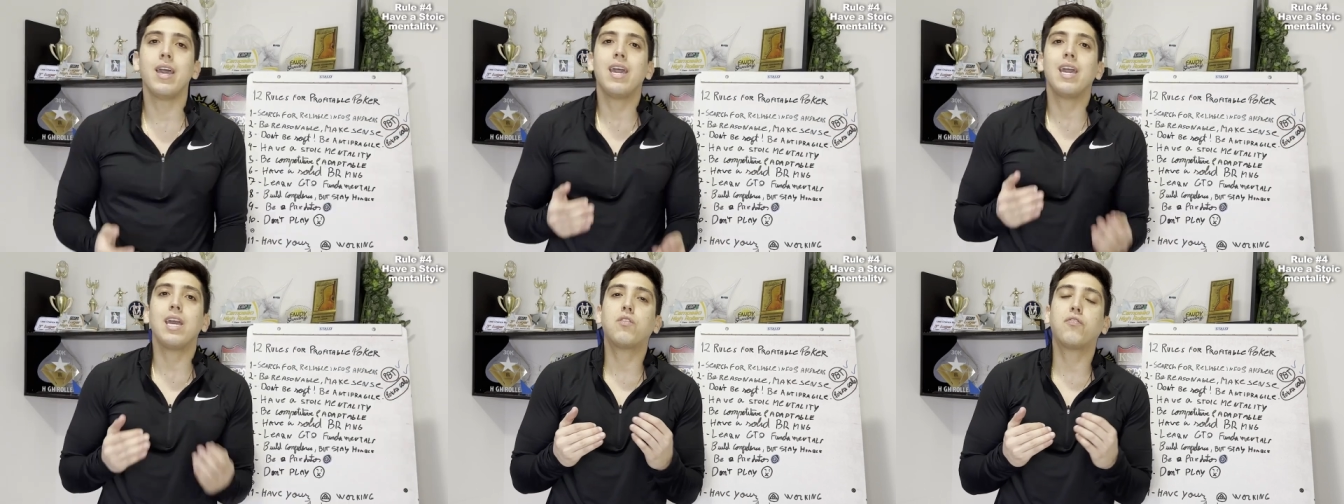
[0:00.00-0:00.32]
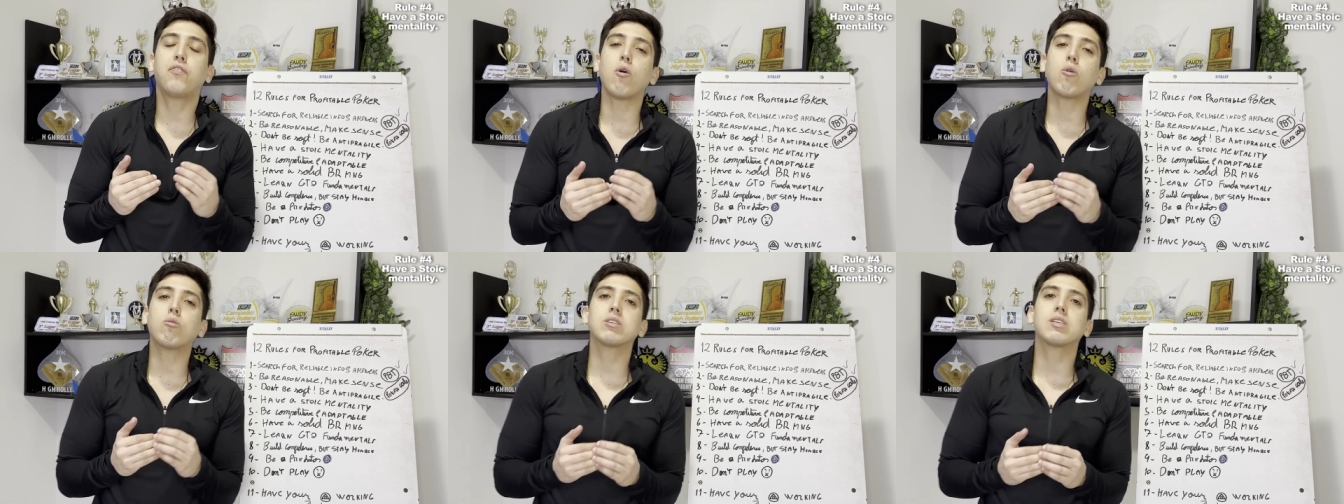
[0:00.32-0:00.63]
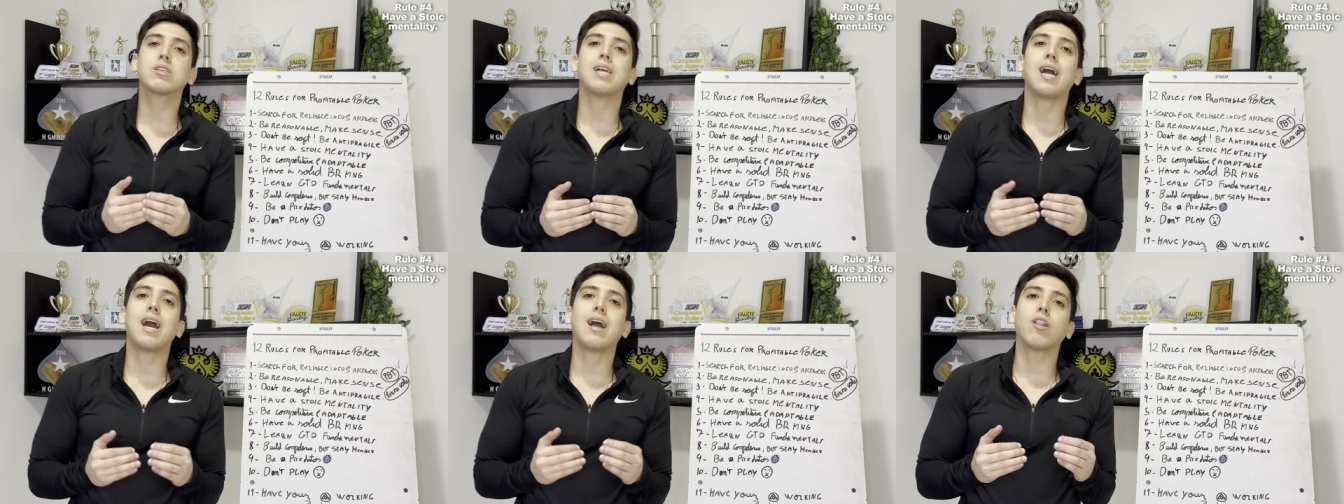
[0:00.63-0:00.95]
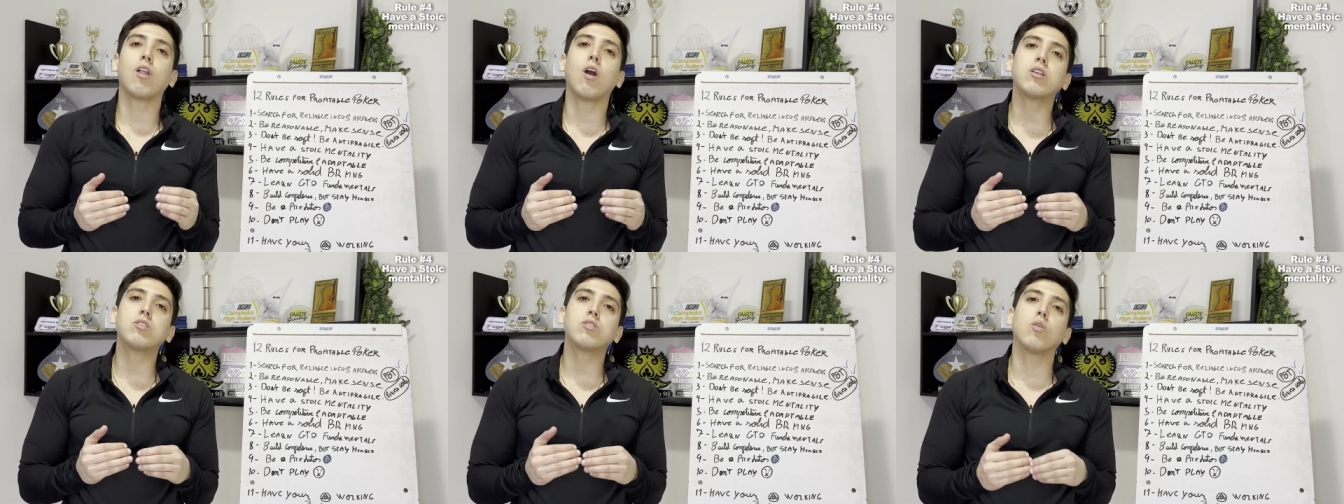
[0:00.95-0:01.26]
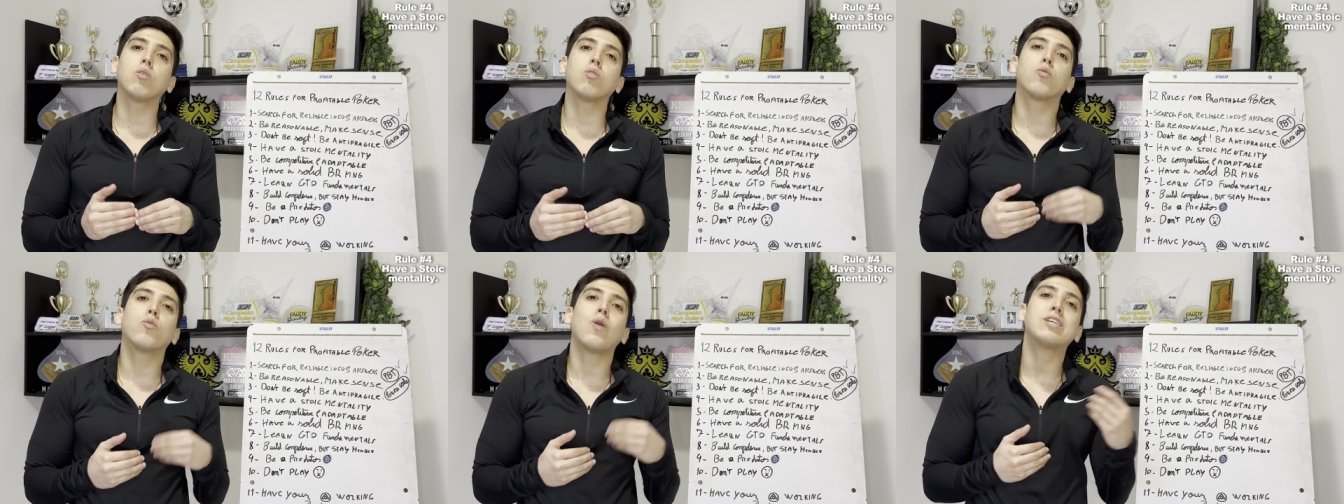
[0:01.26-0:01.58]
It focuses a lot
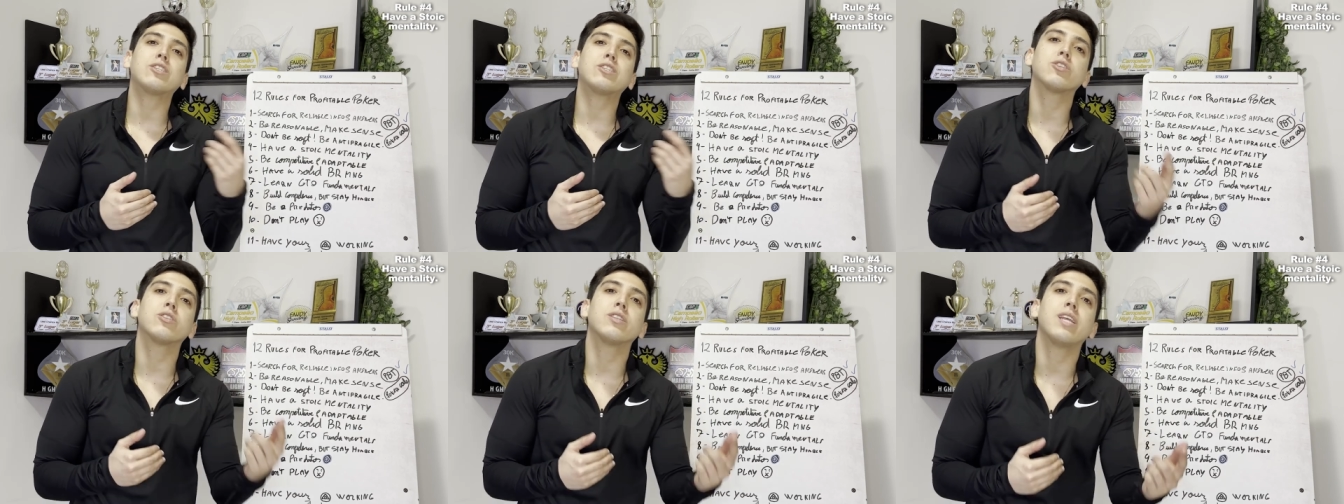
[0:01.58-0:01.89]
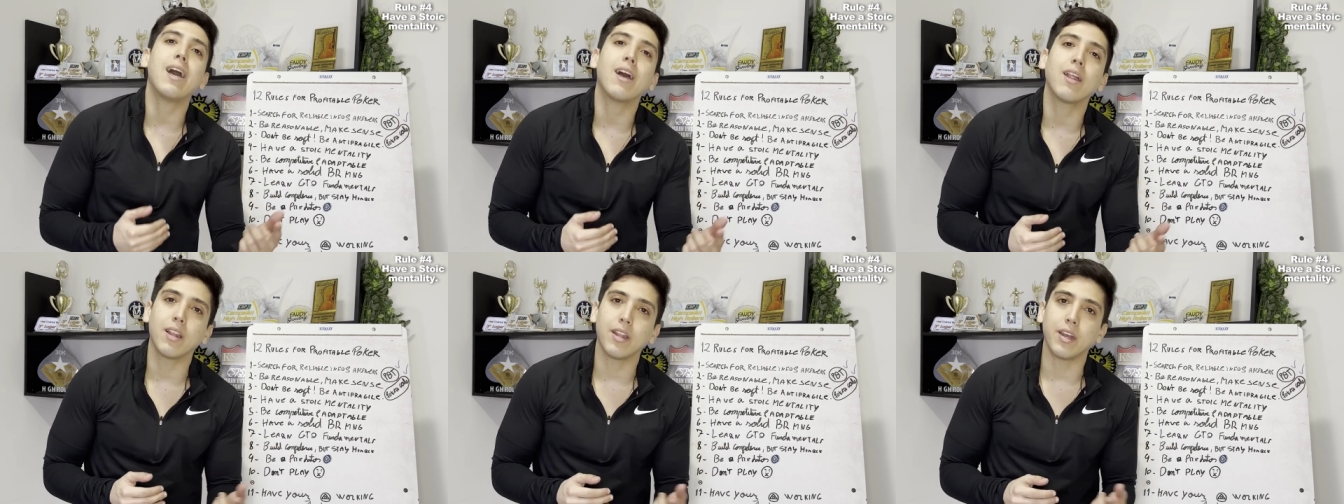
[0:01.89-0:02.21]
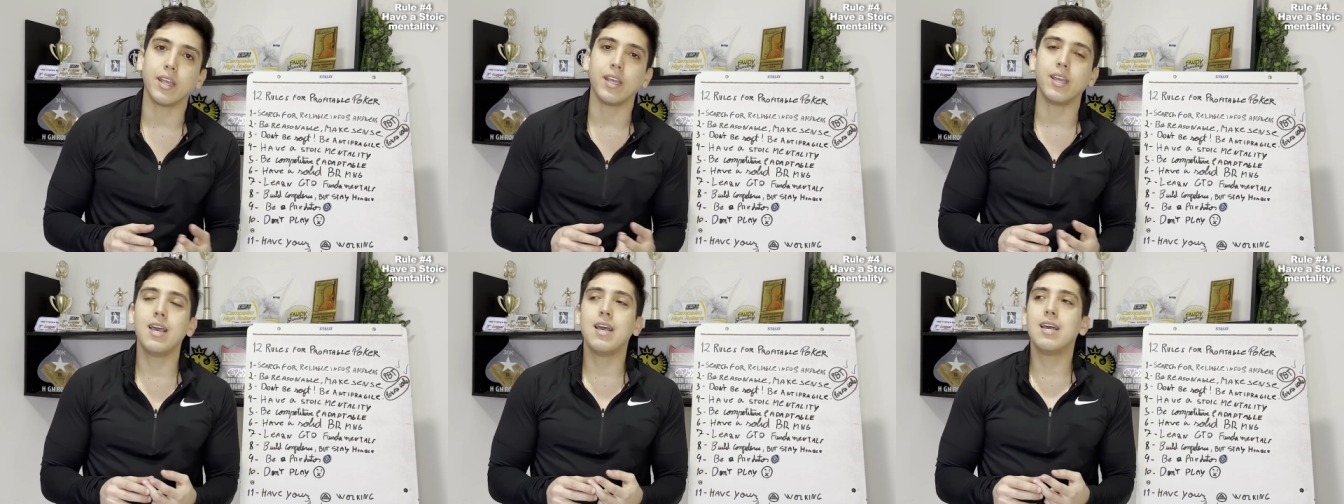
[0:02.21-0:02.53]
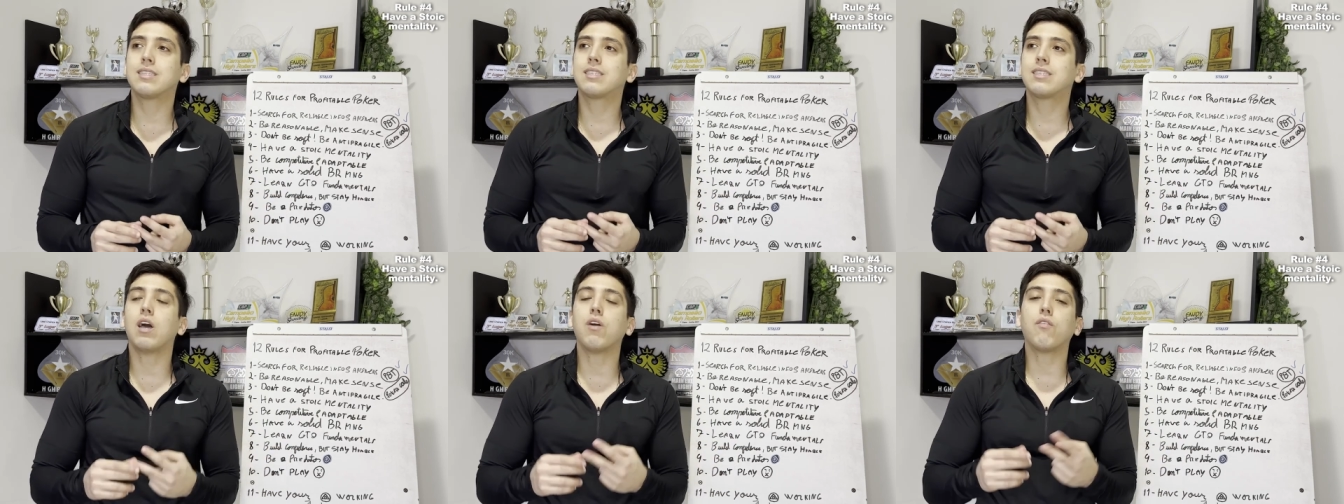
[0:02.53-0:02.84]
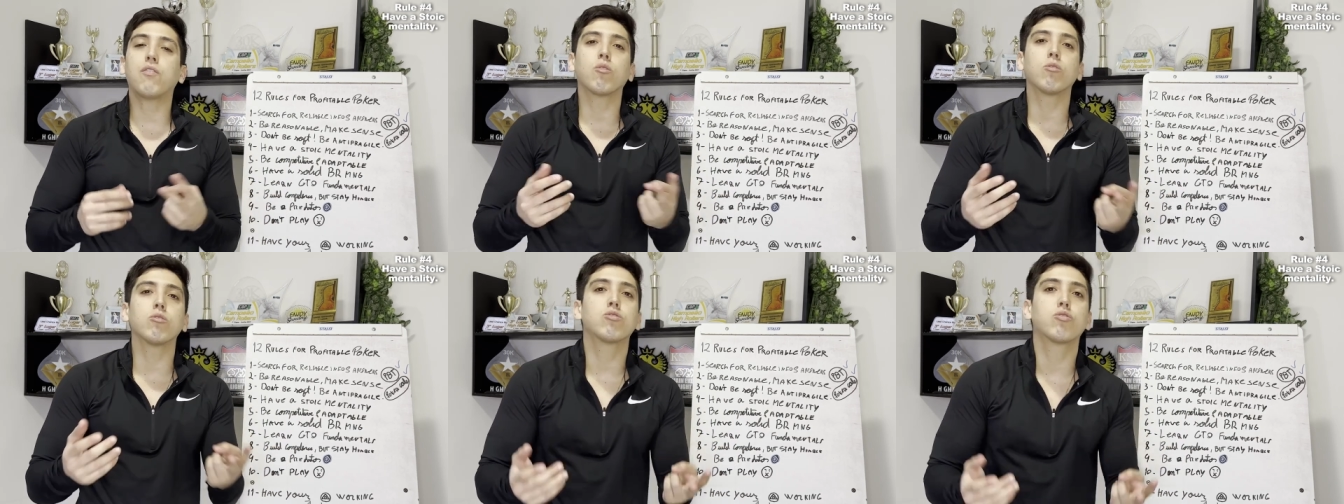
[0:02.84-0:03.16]
on rationality,
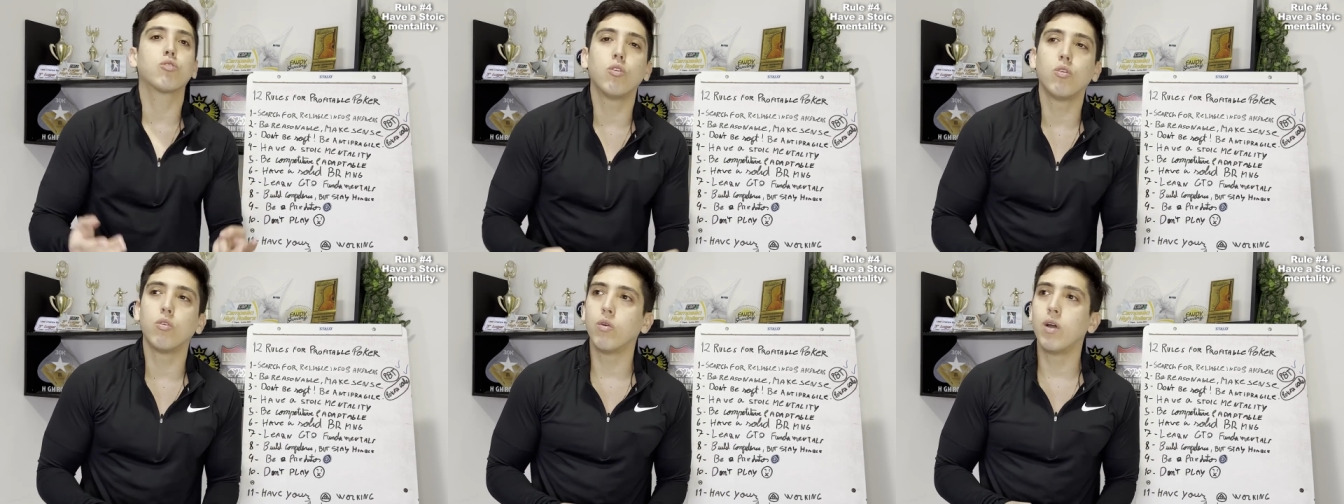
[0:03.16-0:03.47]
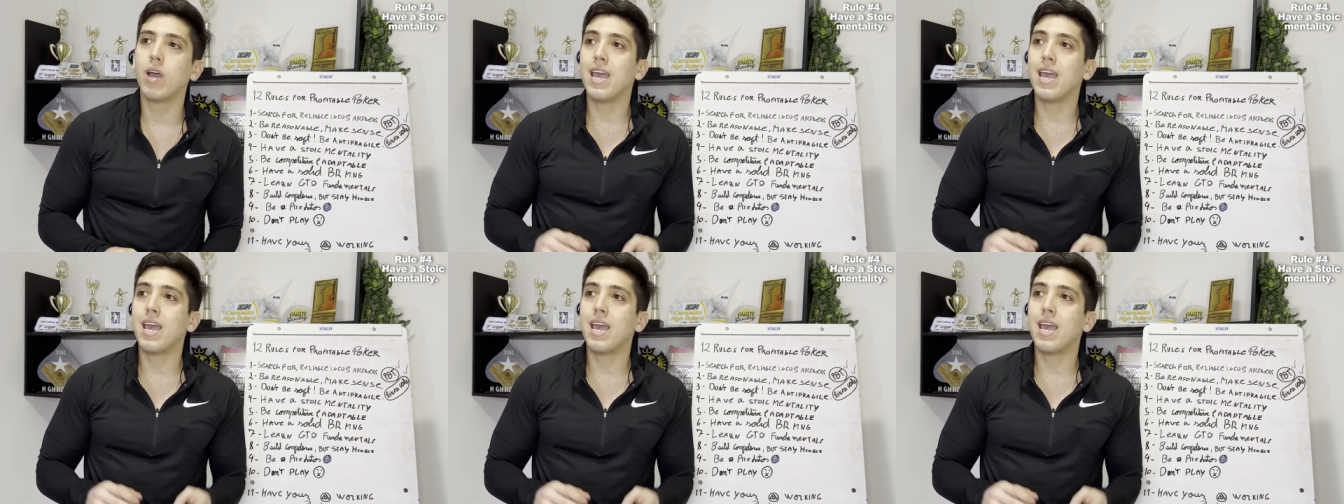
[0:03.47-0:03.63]
self-control,